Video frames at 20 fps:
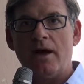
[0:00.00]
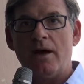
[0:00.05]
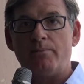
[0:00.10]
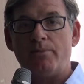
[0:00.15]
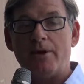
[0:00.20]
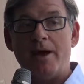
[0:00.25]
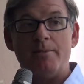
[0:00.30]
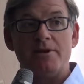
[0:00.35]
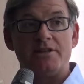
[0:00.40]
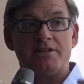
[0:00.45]

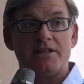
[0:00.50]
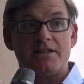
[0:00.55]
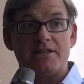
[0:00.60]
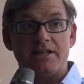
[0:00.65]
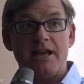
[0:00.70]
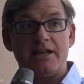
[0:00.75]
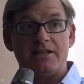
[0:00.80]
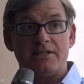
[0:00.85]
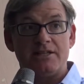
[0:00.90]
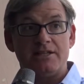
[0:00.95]
Prime Minister
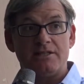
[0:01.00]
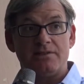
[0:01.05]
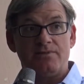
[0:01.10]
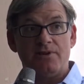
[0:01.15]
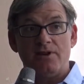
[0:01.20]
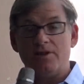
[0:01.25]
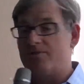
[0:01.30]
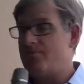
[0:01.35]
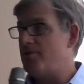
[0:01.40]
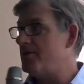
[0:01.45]
Thaksin's
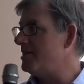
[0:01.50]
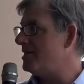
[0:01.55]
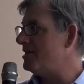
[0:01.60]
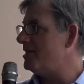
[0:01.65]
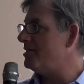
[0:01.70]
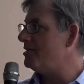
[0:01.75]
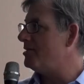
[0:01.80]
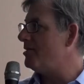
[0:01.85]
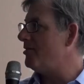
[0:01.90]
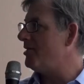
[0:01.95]
first visit
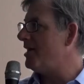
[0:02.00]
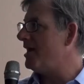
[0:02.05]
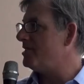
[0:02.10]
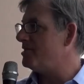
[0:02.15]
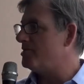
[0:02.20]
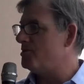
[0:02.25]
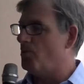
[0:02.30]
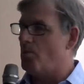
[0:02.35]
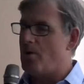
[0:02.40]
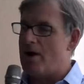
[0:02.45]
in
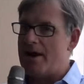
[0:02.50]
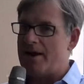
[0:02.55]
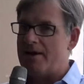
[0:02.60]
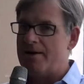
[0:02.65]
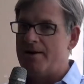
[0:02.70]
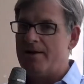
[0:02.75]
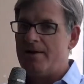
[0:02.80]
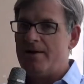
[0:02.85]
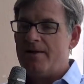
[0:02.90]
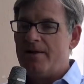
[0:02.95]

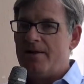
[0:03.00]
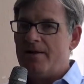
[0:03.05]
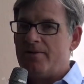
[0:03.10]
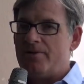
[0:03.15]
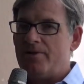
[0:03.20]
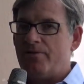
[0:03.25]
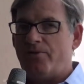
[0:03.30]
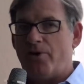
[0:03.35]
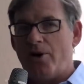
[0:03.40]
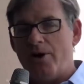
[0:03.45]
2001.
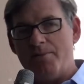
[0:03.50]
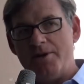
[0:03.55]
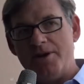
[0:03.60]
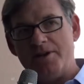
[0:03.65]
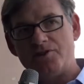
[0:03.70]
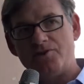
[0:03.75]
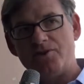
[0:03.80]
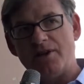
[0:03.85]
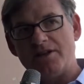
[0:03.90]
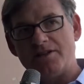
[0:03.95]
The Foreign
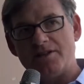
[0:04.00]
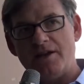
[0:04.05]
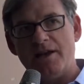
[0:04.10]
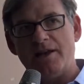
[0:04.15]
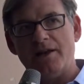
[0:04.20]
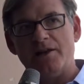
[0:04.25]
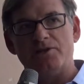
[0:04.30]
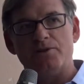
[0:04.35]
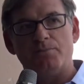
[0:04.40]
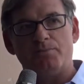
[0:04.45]
Ministry in
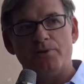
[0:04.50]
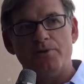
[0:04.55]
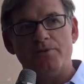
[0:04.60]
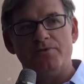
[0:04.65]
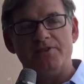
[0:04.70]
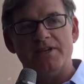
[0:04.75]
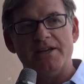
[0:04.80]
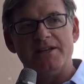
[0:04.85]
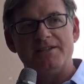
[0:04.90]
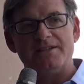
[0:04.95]
Thailand
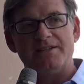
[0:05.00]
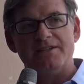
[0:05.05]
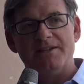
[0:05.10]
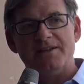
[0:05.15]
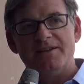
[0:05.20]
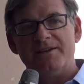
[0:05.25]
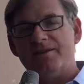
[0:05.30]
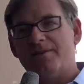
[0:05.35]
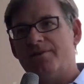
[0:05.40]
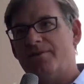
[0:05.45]
approved it.
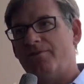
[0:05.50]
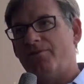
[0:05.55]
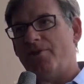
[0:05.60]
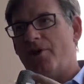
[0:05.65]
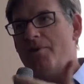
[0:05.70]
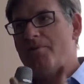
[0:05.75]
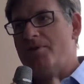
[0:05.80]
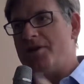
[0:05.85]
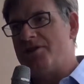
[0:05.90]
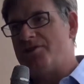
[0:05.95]
The
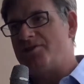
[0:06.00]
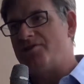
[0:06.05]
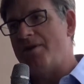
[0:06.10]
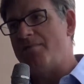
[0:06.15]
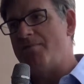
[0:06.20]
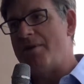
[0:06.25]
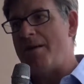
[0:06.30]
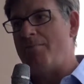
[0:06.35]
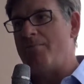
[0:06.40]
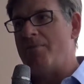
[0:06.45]
Foreign Ministry
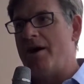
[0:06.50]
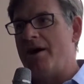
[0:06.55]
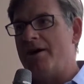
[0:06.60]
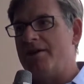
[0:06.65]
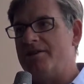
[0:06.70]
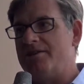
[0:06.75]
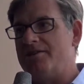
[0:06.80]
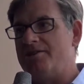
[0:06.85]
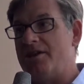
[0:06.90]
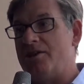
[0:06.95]
in
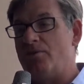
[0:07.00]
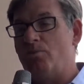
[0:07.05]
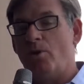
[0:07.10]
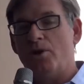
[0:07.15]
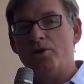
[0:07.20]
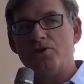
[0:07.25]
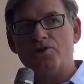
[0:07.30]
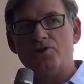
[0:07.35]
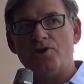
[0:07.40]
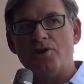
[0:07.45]
Myanmar didn't
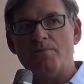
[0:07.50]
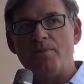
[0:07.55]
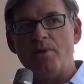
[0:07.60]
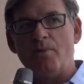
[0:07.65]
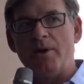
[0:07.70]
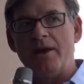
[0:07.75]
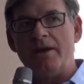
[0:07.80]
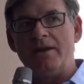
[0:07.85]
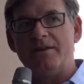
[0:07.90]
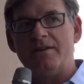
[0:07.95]
want to, but
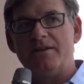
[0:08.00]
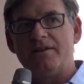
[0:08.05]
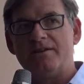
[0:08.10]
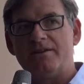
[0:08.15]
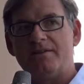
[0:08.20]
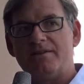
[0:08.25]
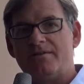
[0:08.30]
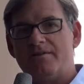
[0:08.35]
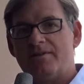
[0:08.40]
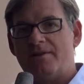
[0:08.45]
when
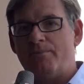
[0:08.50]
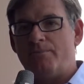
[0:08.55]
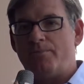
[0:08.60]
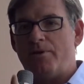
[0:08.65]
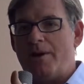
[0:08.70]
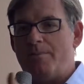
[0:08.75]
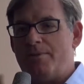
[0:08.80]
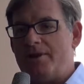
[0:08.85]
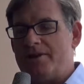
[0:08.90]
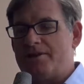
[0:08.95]
the
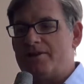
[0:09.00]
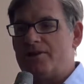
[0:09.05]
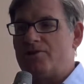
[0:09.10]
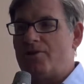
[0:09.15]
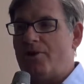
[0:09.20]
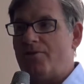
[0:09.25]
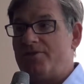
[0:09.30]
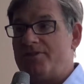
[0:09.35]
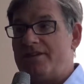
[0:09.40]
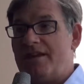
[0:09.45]
Prime Minister's
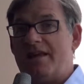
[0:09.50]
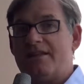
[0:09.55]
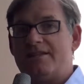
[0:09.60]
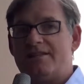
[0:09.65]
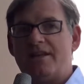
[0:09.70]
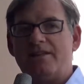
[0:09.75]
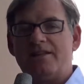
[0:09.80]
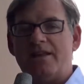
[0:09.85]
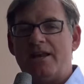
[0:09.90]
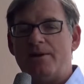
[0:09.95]
office here
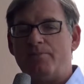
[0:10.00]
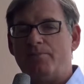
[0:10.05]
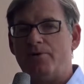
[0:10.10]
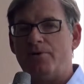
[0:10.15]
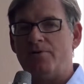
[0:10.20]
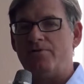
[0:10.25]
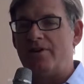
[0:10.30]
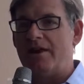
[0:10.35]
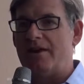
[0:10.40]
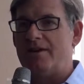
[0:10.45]
said they'd
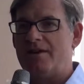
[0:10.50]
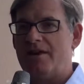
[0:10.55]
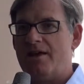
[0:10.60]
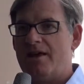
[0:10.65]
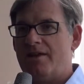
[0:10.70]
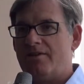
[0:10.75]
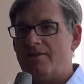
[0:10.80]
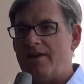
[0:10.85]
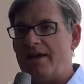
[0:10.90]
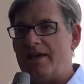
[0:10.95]
approved it,
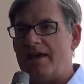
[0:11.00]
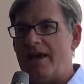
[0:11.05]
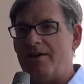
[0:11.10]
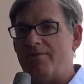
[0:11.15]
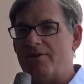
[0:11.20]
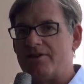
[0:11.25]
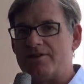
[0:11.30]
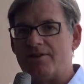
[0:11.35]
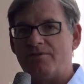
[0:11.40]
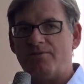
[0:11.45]
they
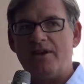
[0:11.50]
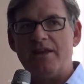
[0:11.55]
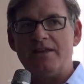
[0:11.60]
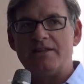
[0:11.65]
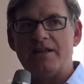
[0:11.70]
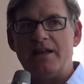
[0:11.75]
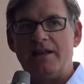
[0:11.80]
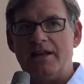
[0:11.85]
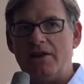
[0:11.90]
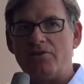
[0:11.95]
gave us a
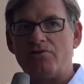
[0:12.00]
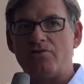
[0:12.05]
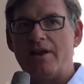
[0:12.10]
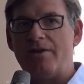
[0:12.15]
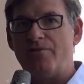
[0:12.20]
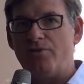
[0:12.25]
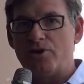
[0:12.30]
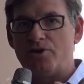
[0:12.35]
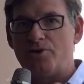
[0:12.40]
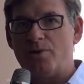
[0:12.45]
visa
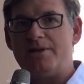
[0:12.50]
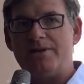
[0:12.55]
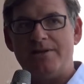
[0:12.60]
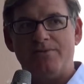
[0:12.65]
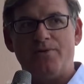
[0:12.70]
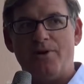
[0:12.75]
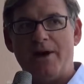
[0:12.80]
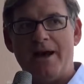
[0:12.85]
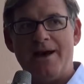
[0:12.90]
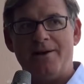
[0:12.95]
literally for
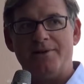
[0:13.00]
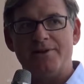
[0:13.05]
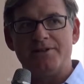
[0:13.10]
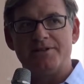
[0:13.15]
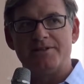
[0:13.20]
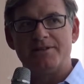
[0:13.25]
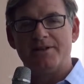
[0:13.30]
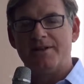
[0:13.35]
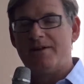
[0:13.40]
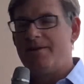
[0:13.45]
24
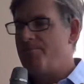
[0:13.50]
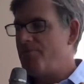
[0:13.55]
hours.